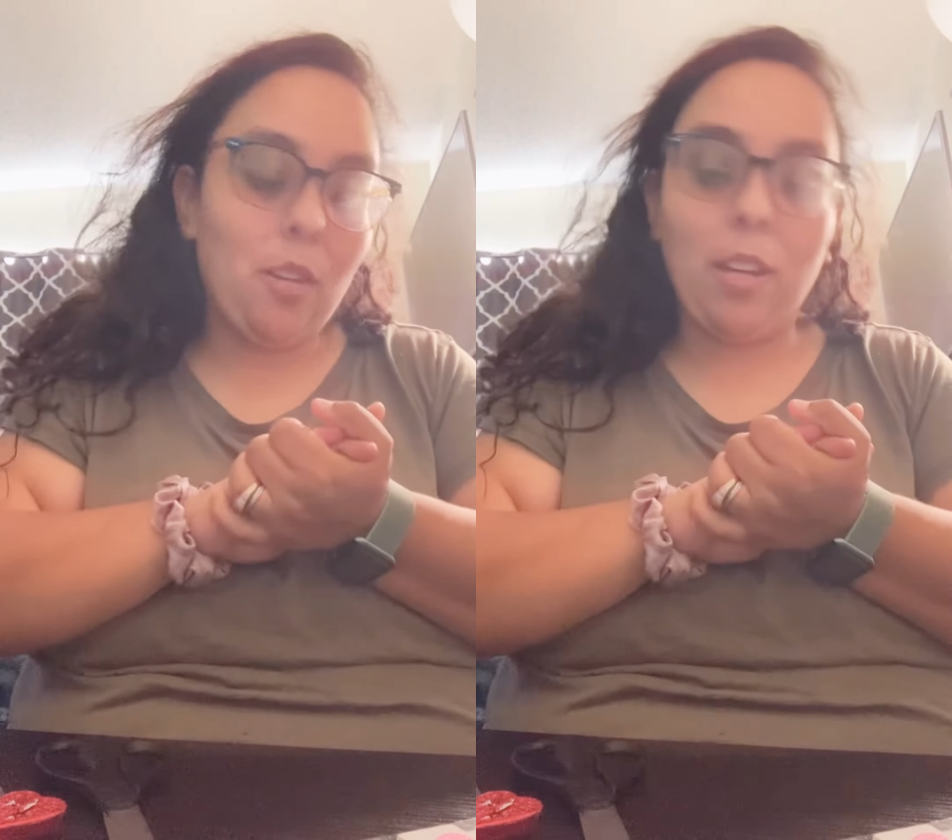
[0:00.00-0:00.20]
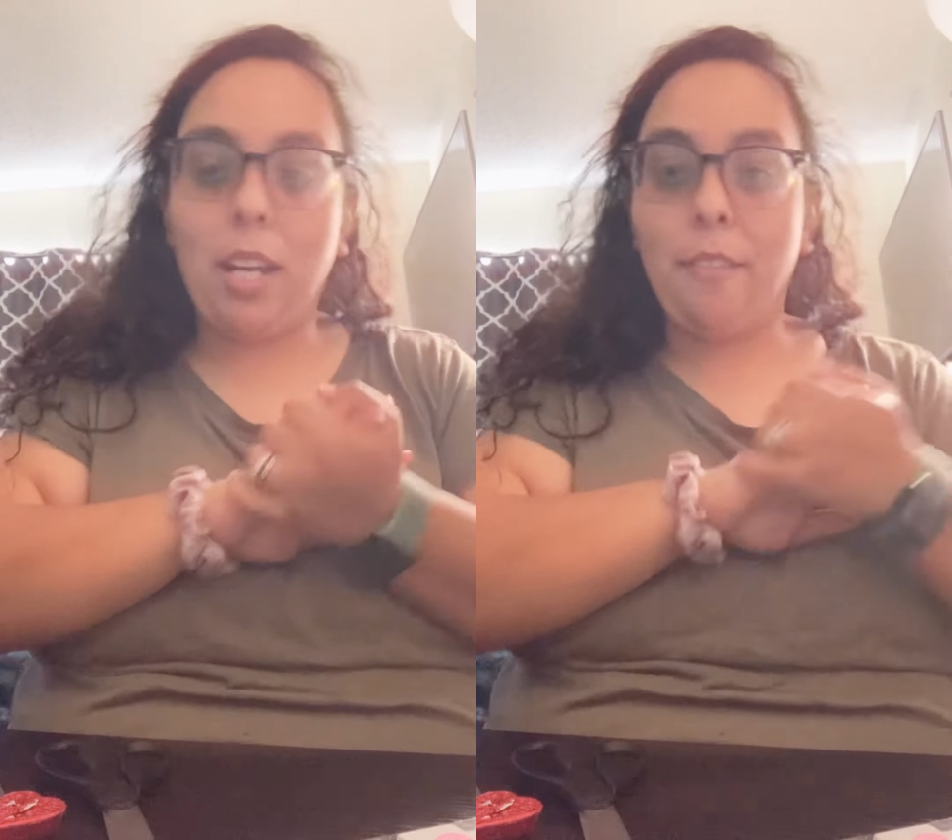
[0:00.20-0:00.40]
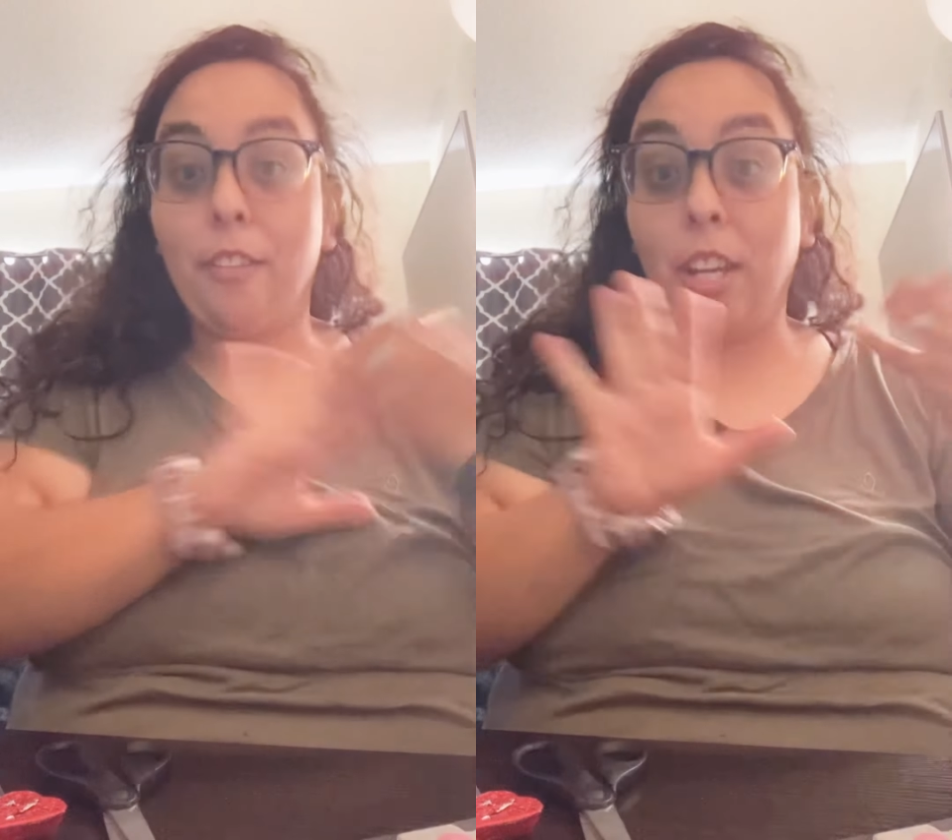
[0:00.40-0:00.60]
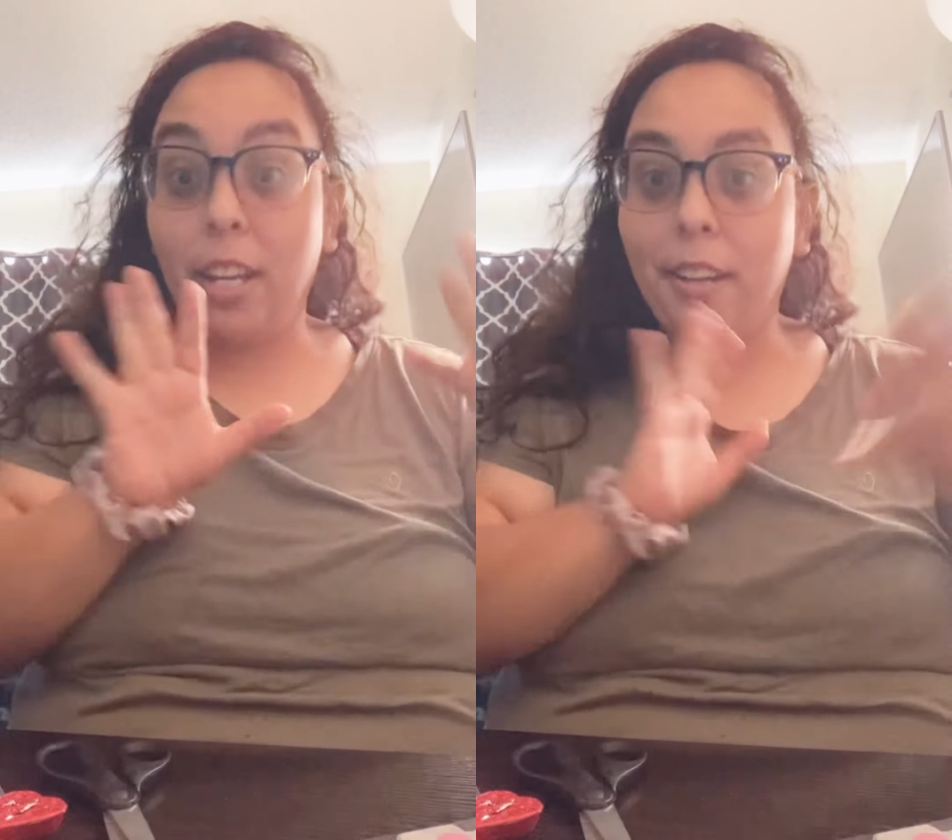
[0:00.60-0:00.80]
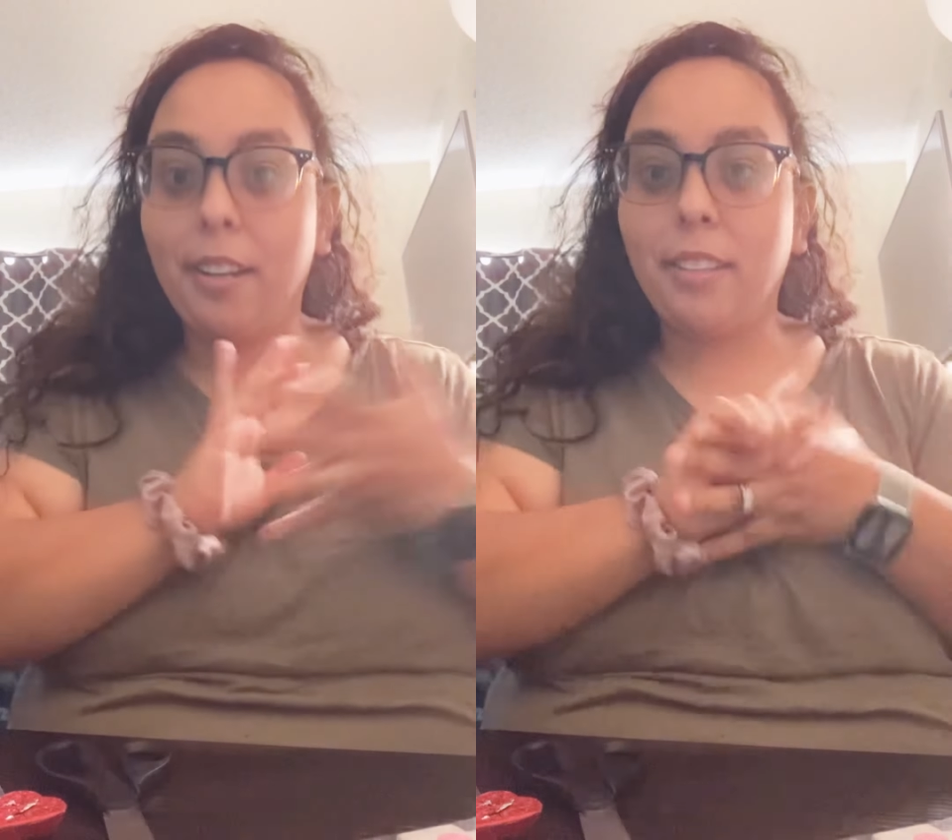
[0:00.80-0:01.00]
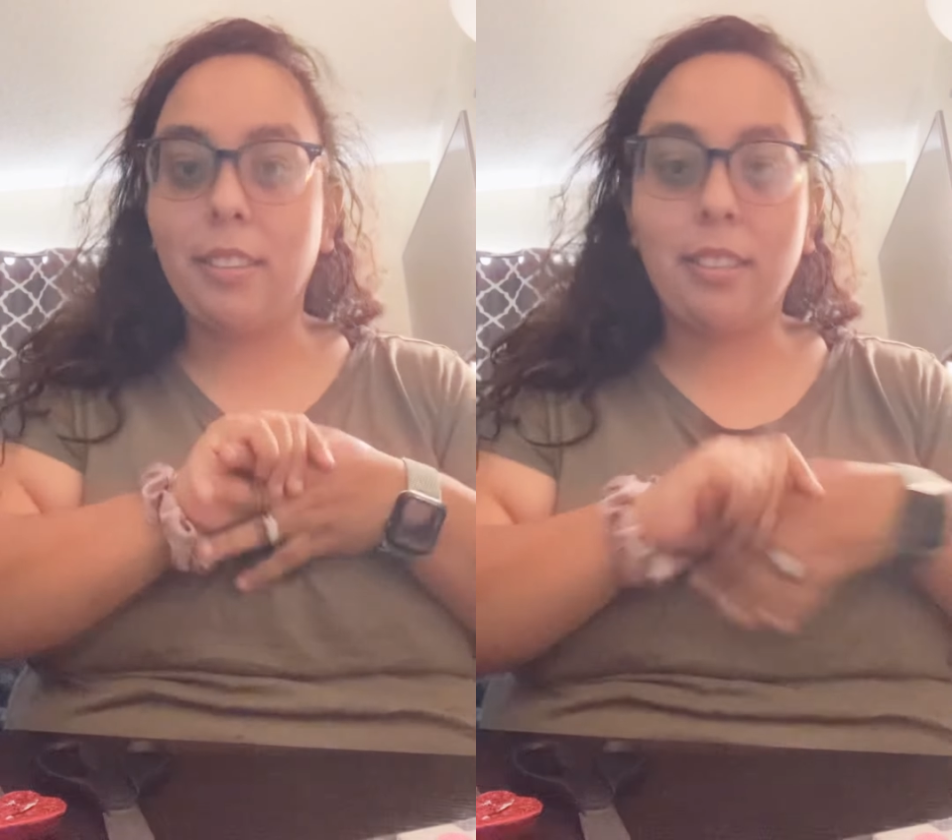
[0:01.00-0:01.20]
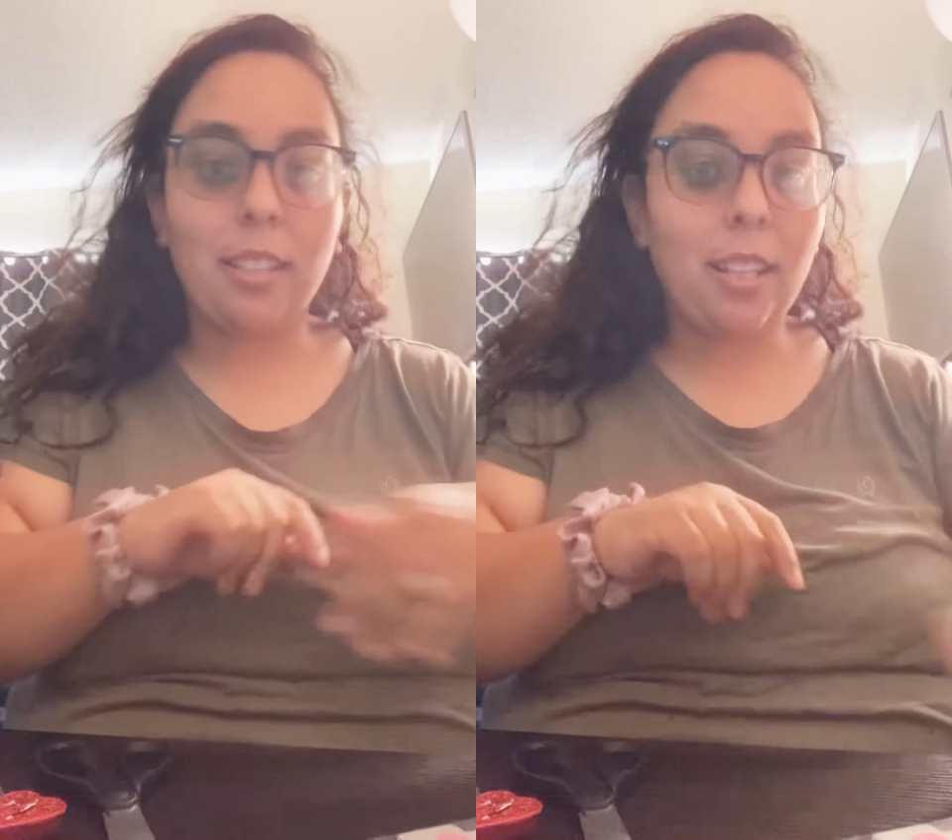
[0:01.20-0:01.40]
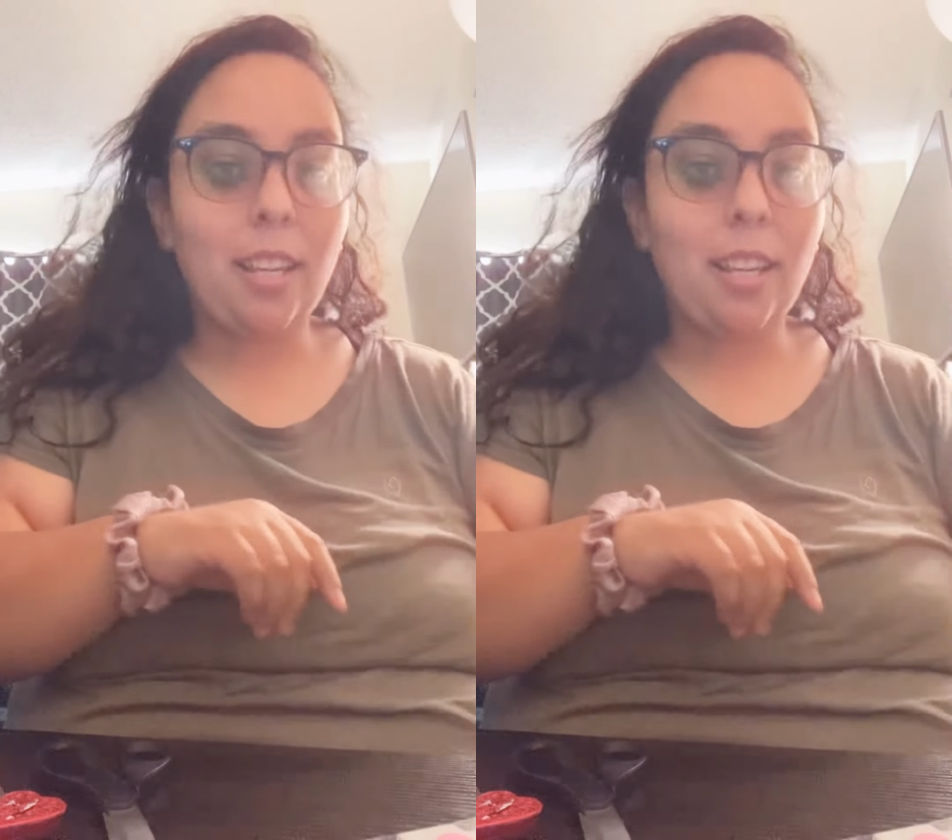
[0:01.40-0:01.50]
knowing her for years,